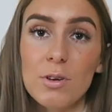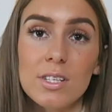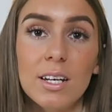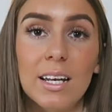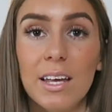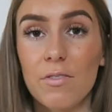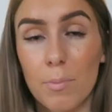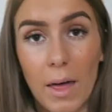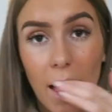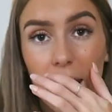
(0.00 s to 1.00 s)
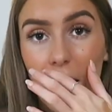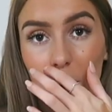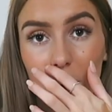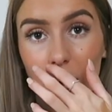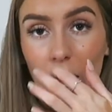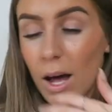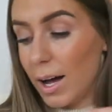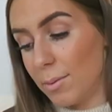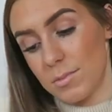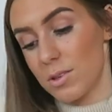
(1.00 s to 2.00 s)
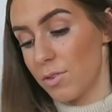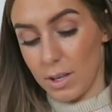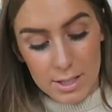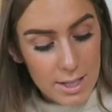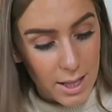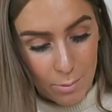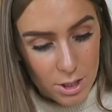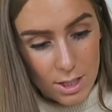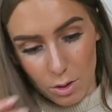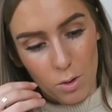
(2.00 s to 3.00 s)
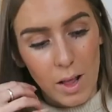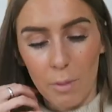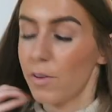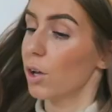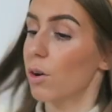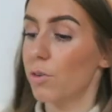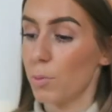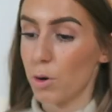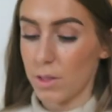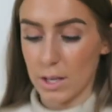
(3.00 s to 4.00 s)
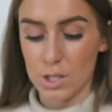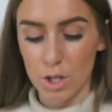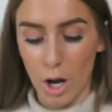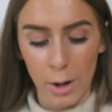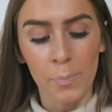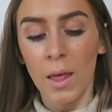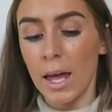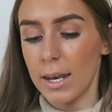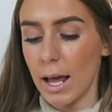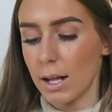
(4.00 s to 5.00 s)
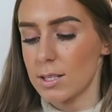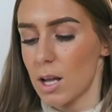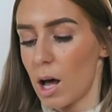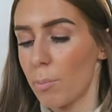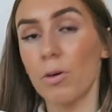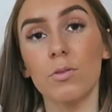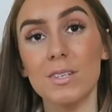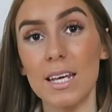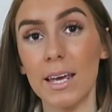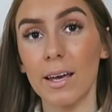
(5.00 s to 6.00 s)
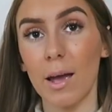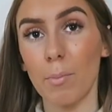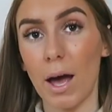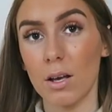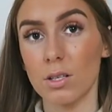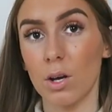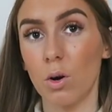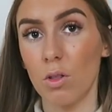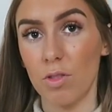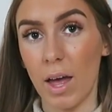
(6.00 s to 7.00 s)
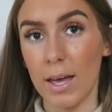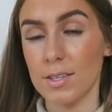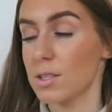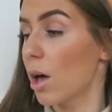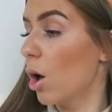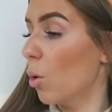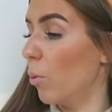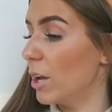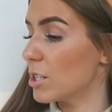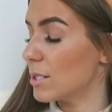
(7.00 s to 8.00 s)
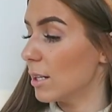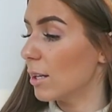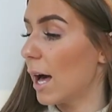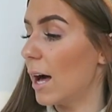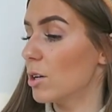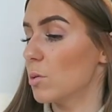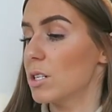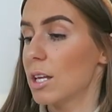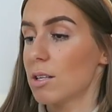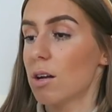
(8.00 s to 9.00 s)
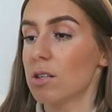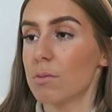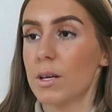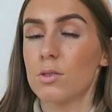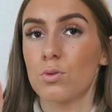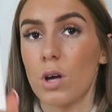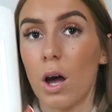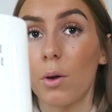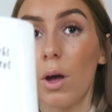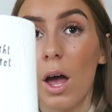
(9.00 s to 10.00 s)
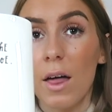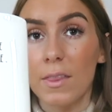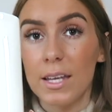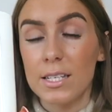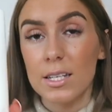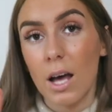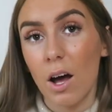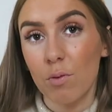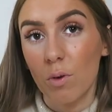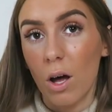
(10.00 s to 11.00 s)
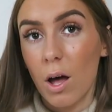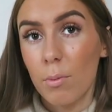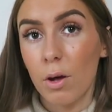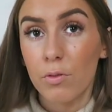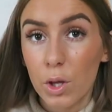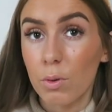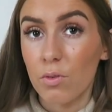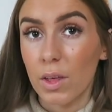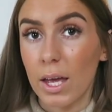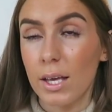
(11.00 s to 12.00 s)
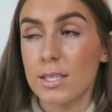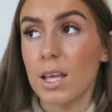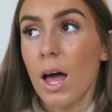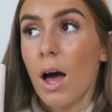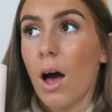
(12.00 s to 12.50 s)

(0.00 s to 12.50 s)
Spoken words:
I'm just going to leave them there now. So if you can see them, just ignore that. We've only got a few more things to go. Next up, from TK Maxx, I got this, which is a little candle which says under the mistletoe. They did have a few of these.